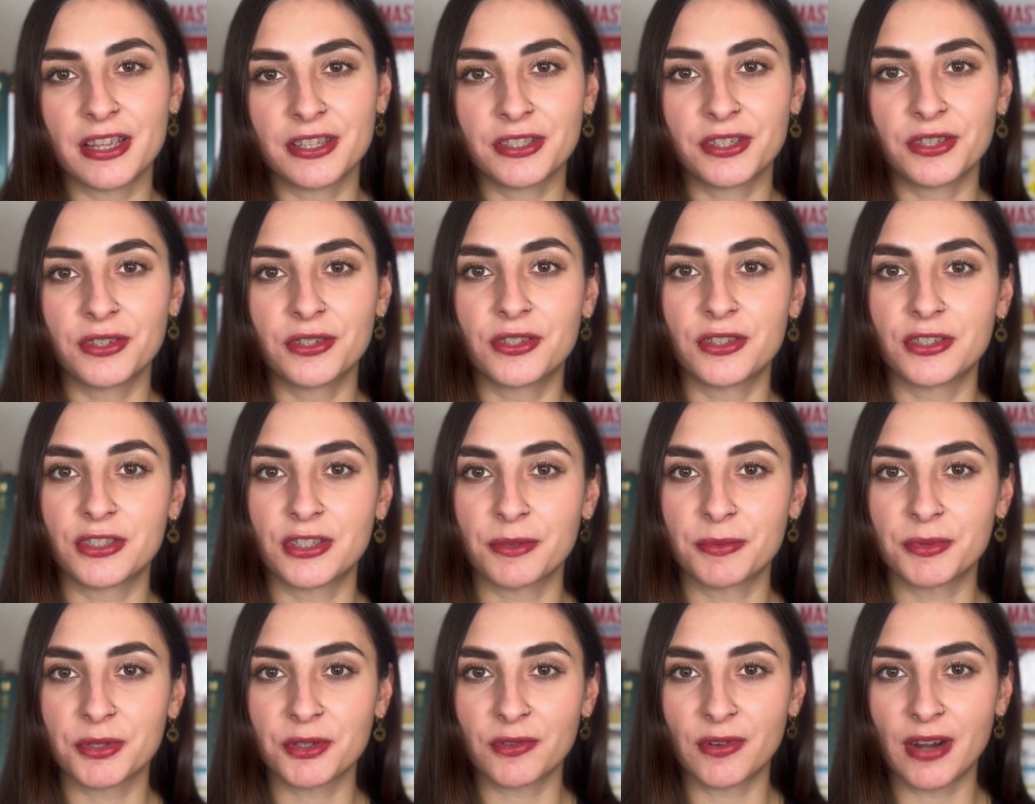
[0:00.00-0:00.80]
ask you to
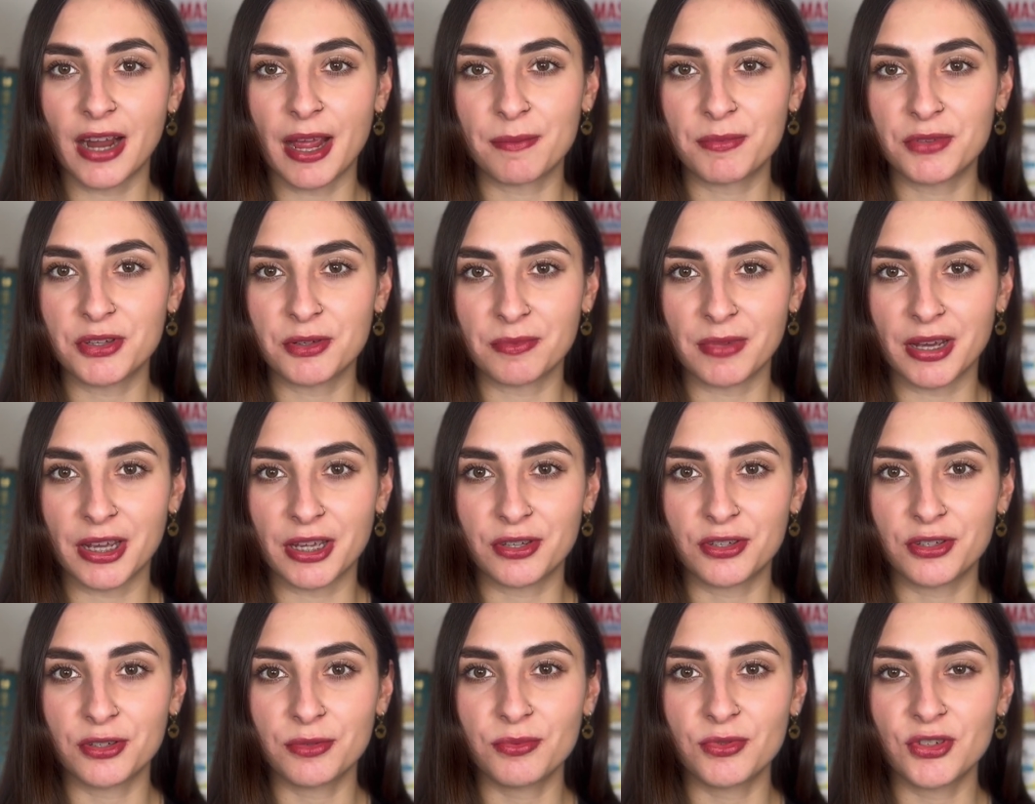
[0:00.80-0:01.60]
subscribe to my
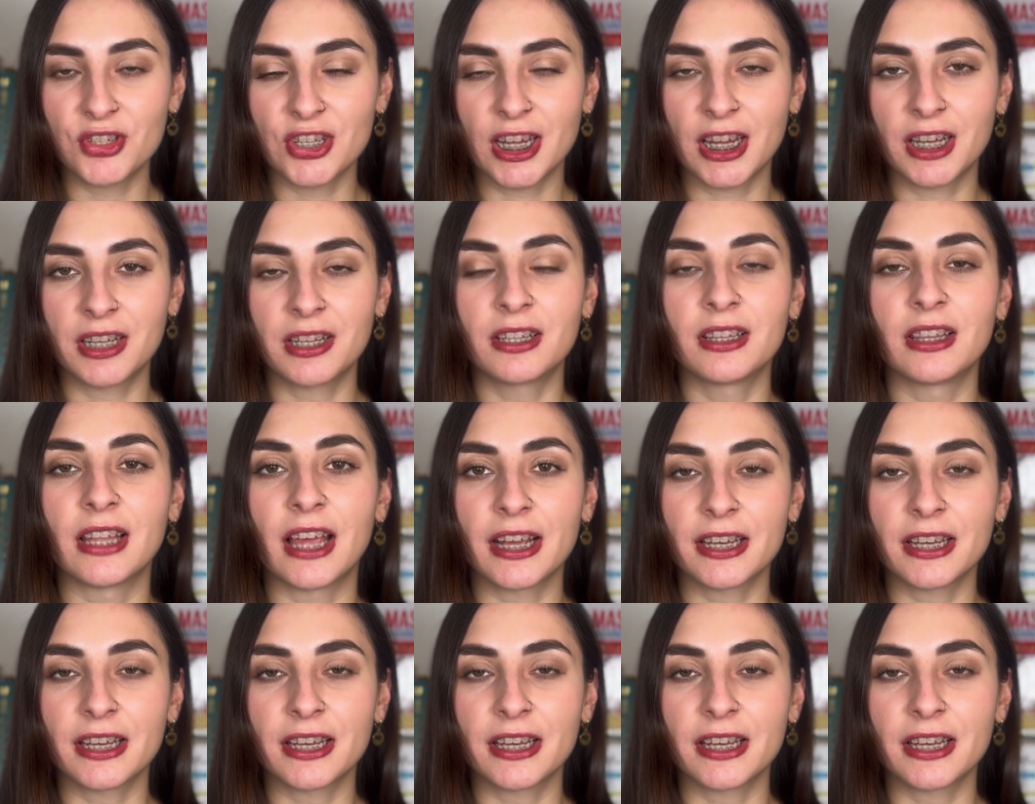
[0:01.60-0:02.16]
YouTube channel,